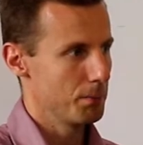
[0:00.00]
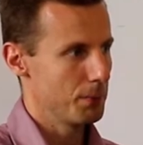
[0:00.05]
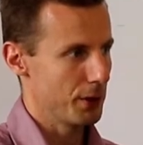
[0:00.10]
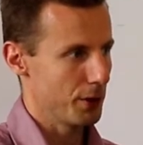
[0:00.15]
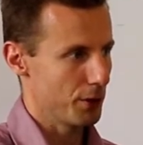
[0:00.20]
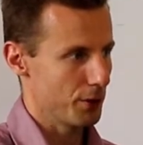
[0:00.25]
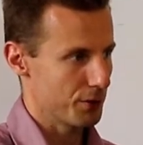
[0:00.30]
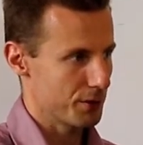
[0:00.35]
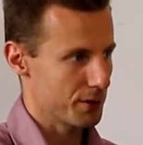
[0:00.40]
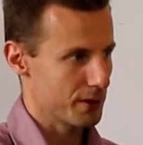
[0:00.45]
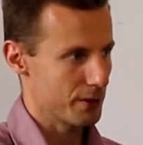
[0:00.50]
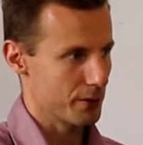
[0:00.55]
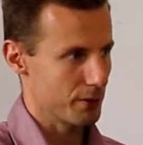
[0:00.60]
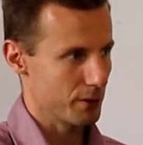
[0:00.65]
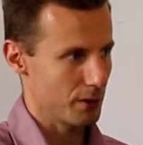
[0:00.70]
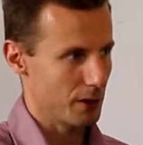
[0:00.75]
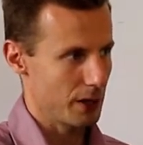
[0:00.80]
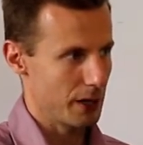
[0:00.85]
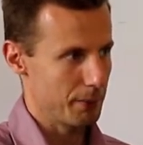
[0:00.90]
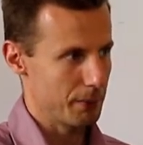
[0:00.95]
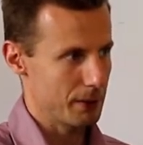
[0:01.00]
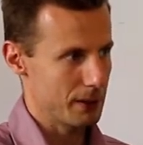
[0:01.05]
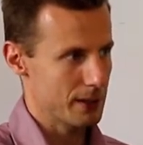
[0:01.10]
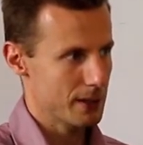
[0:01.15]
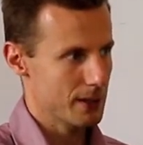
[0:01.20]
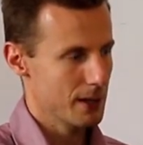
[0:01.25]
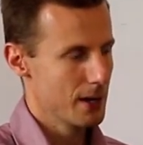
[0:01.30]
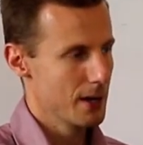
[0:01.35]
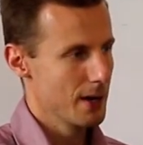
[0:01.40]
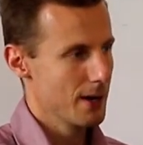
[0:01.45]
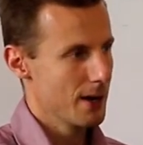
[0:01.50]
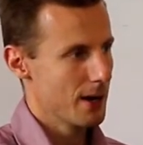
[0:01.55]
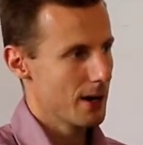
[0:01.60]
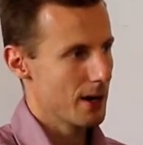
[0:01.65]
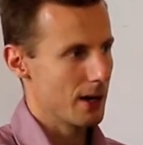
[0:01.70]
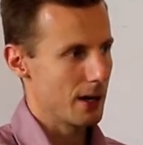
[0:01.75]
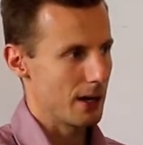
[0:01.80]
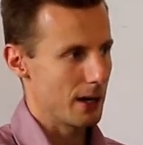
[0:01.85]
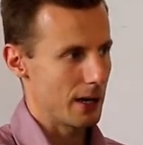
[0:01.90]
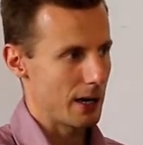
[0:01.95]
beyond certain limits.
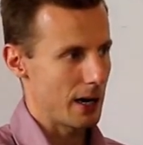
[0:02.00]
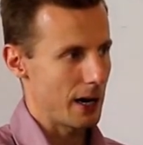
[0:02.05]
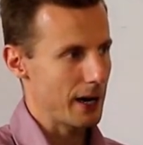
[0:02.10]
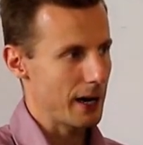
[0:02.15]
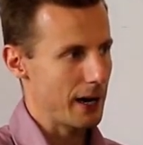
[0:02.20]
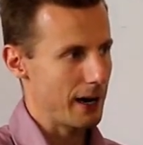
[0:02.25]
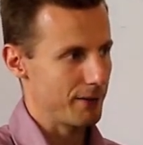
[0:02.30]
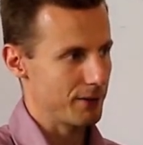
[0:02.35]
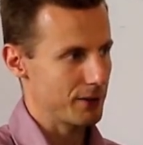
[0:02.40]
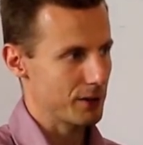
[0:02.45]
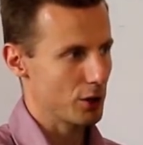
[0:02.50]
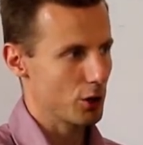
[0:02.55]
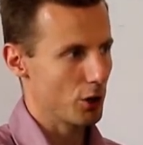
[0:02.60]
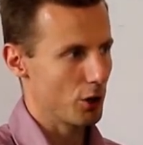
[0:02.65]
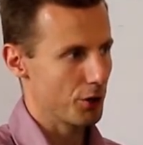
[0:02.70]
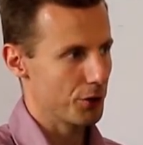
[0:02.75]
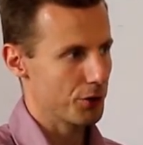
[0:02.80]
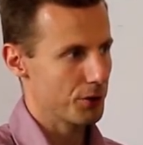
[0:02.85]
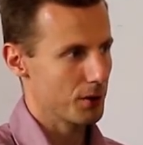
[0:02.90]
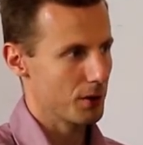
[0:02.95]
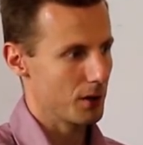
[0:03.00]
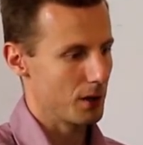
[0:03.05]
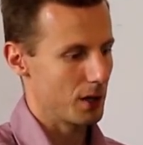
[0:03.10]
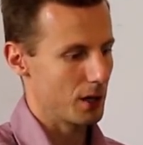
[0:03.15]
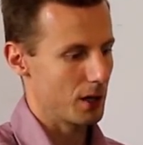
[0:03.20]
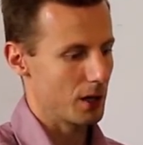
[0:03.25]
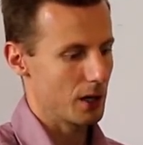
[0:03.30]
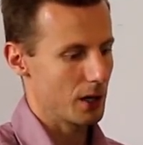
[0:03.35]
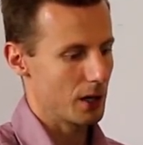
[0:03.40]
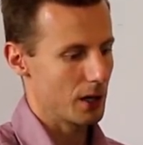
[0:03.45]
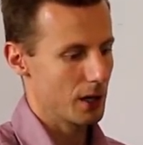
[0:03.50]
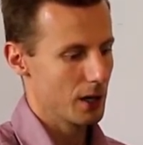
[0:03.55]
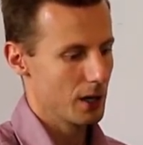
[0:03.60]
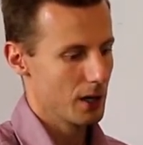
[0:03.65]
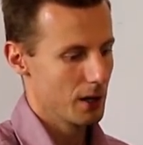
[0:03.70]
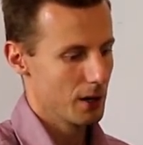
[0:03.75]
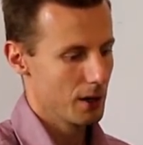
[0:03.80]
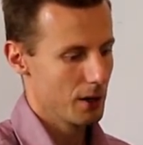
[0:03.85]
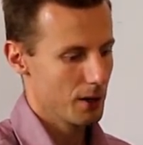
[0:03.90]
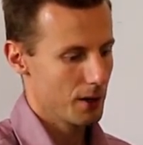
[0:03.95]
I haven't got
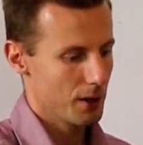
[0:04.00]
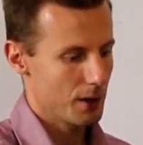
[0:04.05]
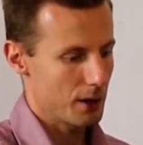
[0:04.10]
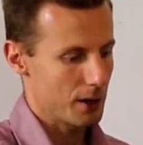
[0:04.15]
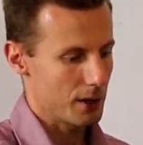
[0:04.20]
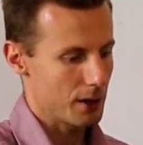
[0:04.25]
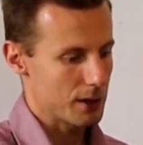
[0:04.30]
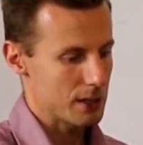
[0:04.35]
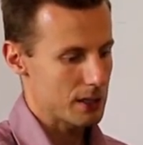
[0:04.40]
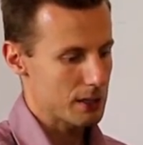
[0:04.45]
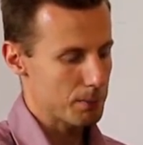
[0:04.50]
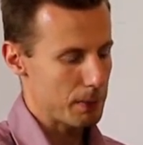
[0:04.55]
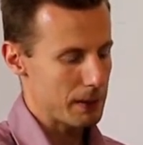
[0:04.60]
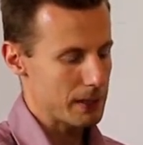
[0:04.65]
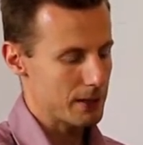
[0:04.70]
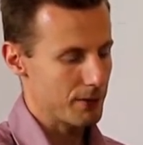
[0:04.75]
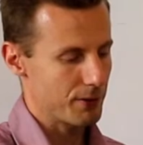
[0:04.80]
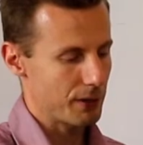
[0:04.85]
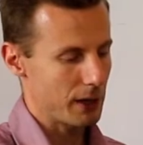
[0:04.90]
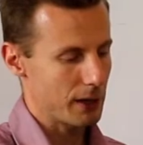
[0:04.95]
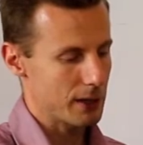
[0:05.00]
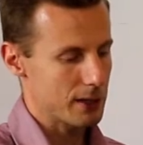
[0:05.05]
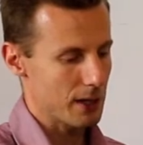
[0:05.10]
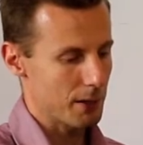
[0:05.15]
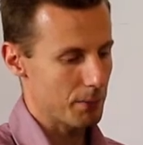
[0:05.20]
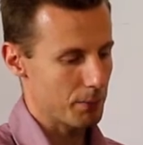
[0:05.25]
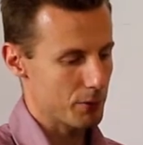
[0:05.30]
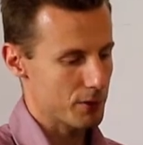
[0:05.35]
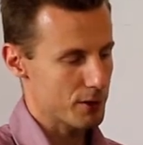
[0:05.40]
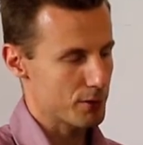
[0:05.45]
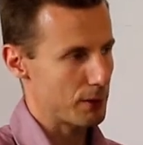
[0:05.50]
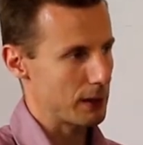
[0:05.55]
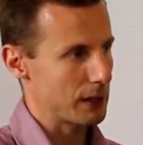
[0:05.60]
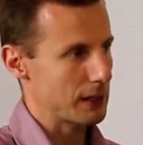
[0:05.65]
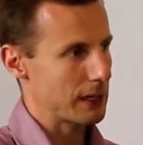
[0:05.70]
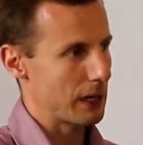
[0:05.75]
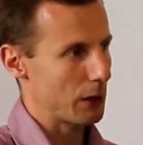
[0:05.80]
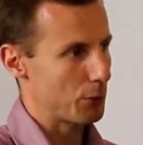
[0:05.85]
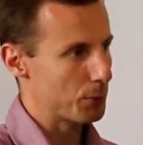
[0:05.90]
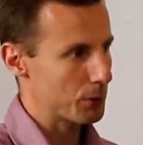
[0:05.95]
specific examples
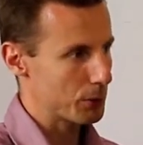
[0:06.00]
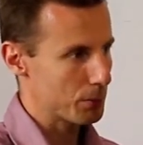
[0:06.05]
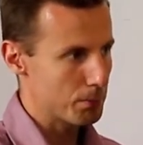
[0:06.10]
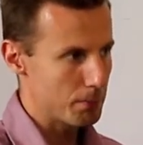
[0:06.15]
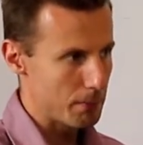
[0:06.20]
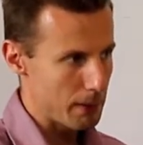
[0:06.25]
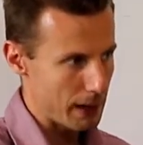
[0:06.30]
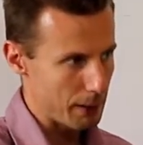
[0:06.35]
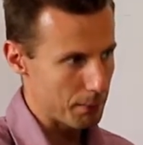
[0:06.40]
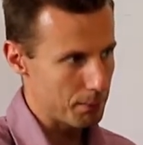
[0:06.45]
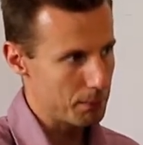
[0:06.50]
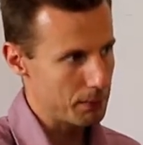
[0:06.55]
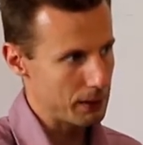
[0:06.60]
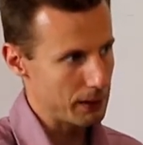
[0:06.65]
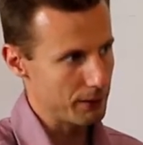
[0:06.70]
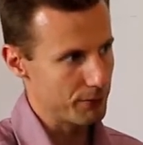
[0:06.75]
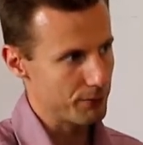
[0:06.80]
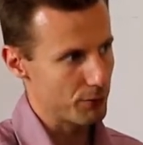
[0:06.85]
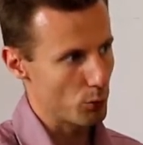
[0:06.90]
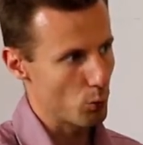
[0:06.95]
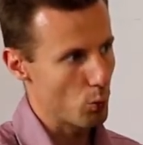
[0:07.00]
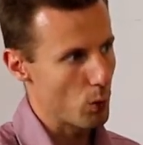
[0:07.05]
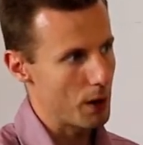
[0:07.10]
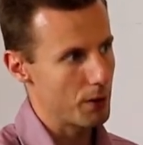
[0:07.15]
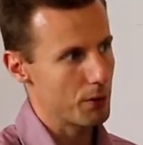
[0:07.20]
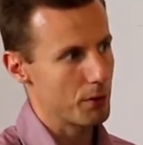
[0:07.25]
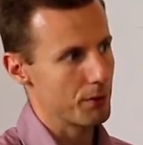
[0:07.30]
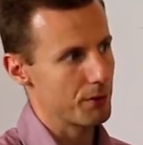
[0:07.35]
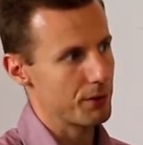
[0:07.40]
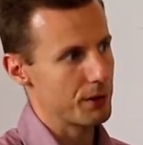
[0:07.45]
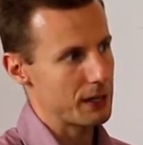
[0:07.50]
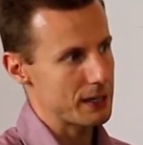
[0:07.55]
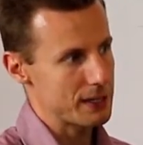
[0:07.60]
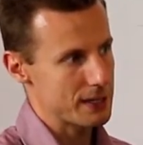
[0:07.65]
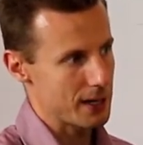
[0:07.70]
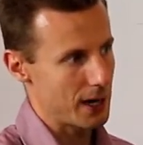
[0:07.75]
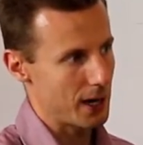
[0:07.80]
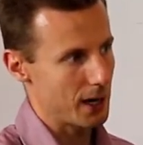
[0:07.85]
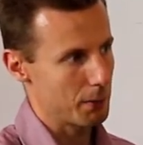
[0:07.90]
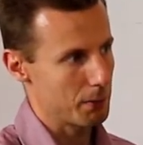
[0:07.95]
right now, but maybe for one of the
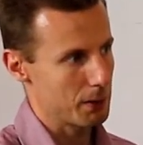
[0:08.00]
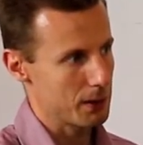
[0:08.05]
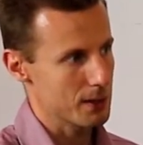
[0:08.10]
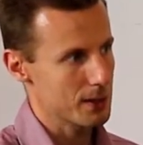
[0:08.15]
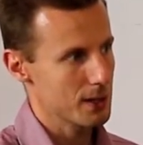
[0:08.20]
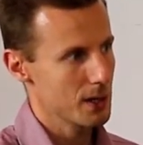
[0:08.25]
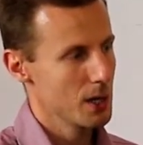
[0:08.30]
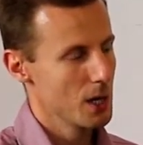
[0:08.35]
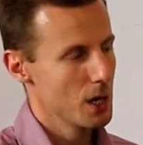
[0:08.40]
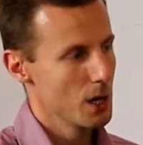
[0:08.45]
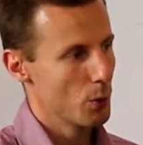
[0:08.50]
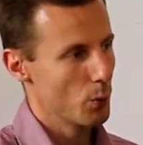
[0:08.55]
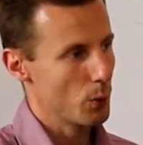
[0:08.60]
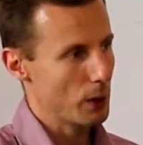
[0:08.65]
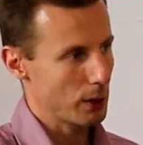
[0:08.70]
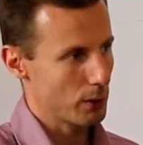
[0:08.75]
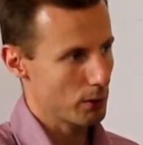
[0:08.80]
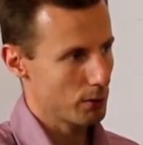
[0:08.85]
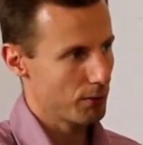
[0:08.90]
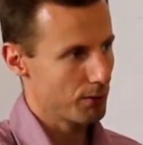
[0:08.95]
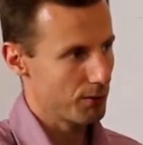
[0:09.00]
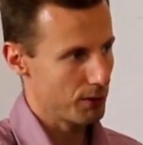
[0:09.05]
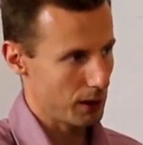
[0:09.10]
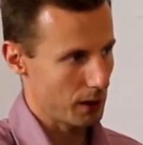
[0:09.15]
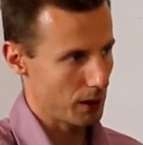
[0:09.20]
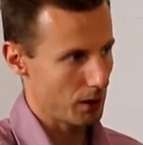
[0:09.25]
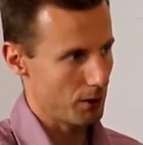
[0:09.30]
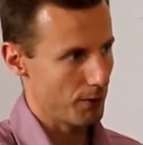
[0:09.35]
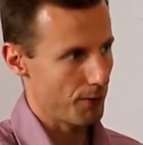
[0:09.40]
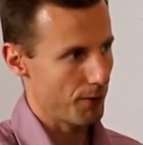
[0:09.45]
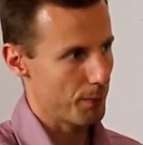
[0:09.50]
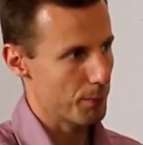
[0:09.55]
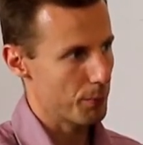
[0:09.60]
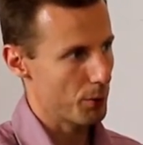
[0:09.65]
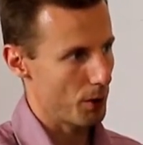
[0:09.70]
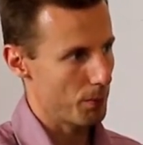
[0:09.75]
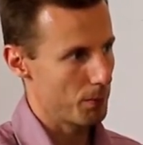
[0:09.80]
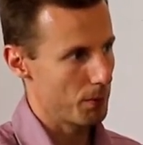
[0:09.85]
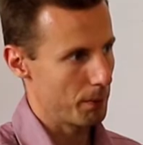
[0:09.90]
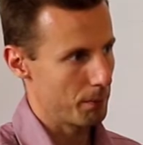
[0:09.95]
assignments, we could think of a
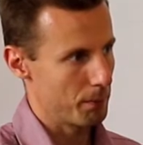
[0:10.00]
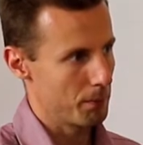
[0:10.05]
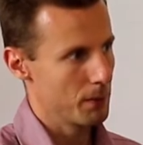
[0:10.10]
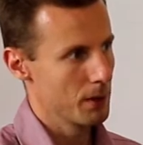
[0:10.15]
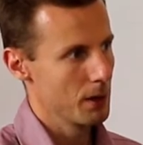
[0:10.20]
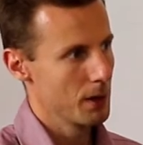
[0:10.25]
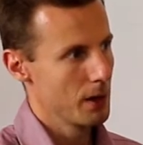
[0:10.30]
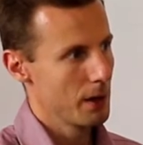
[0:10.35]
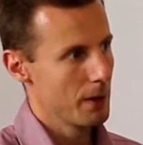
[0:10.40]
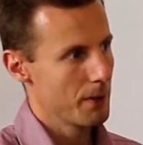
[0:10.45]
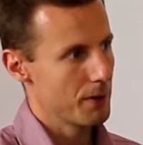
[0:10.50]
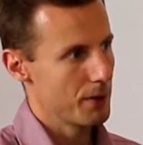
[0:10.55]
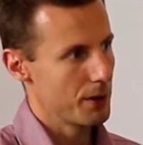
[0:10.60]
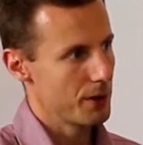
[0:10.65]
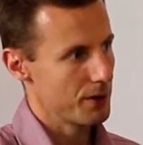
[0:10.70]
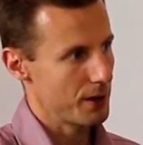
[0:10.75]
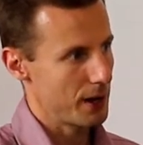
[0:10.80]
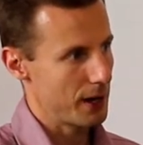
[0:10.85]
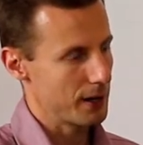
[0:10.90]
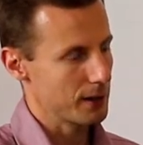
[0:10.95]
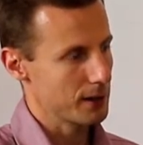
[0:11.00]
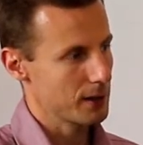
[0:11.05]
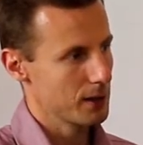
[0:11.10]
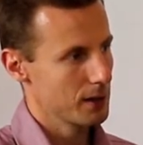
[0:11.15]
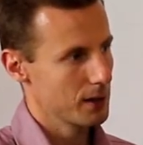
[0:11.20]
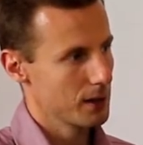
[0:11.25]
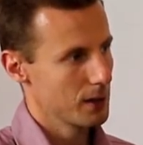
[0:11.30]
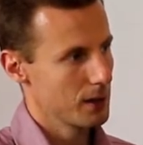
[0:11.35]
problem that